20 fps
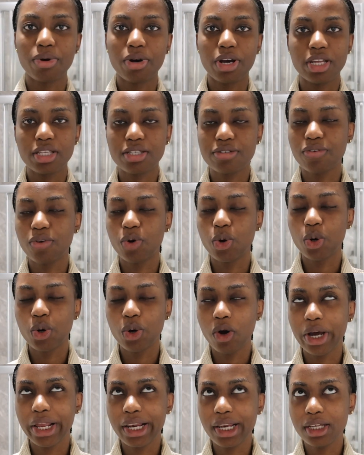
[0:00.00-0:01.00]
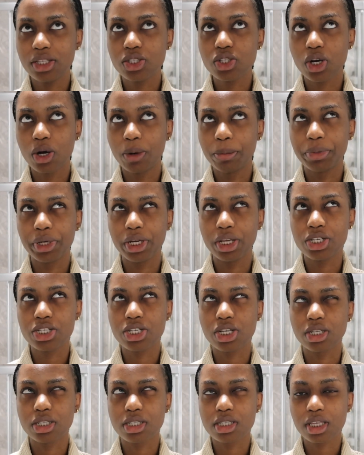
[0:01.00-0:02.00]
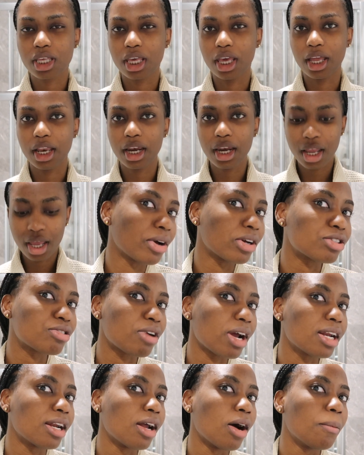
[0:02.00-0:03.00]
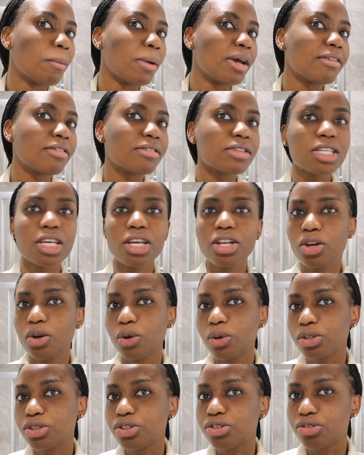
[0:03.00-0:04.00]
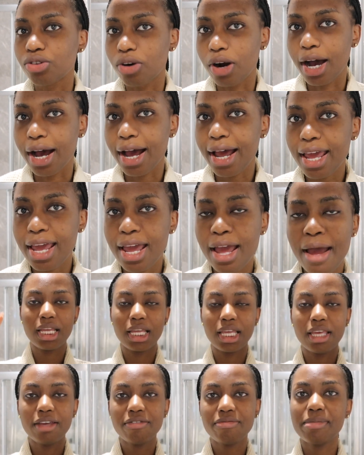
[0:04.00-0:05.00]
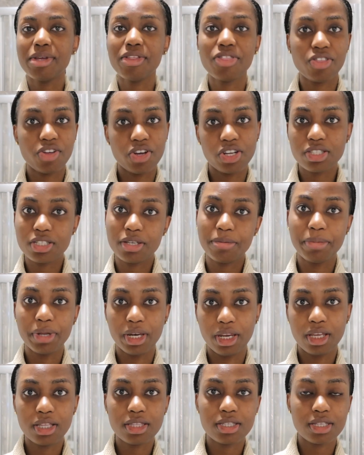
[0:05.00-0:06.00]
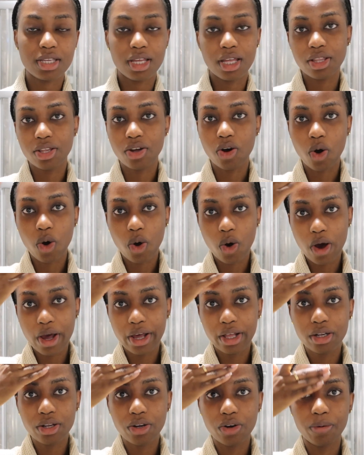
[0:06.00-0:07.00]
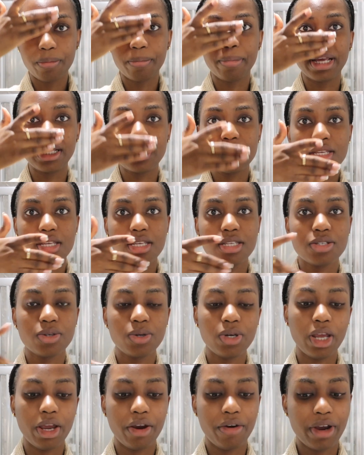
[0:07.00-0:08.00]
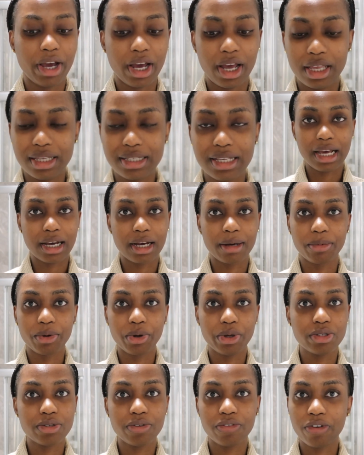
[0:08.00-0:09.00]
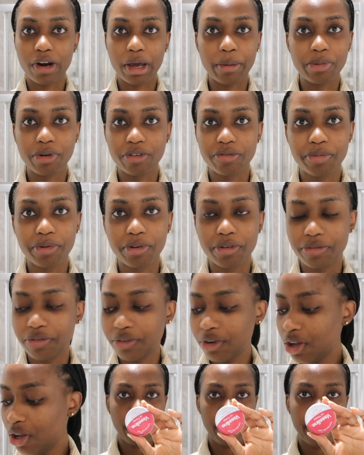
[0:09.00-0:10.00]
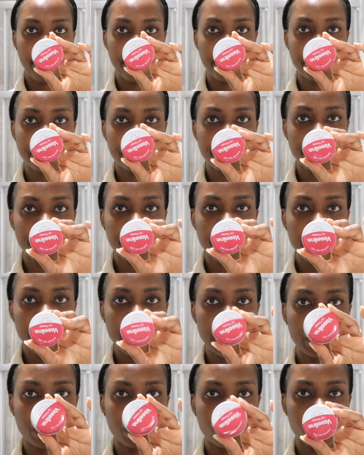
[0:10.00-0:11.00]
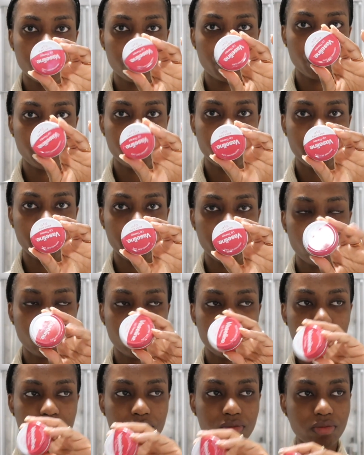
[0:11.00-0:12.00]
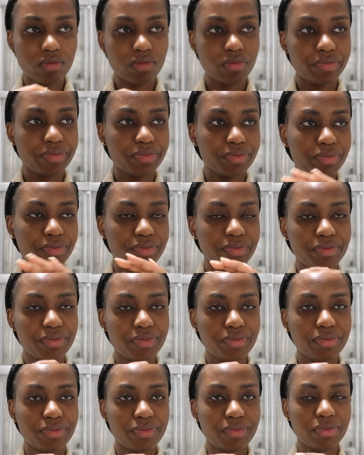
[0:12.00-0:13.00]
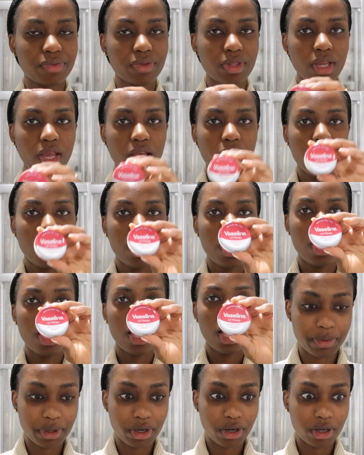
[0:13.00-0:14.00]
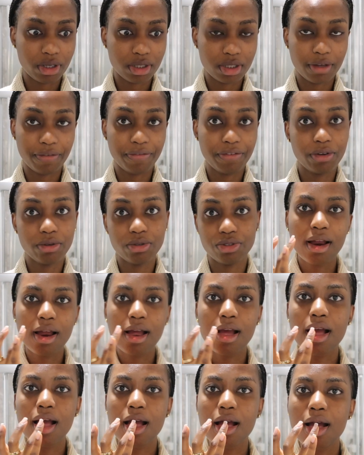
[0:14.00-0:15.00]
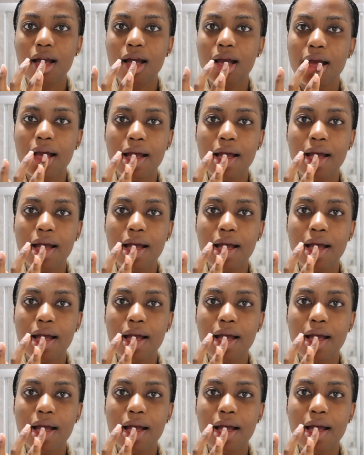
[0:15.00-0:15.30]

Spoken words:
but it's for oily to combination skin because right now my skin looks dry. Give me 30 minutes. The oil on my T-zone area is like I'm going to fry puff puff. I'm going to use this Vaseline to moisturize my lips because it feels dry.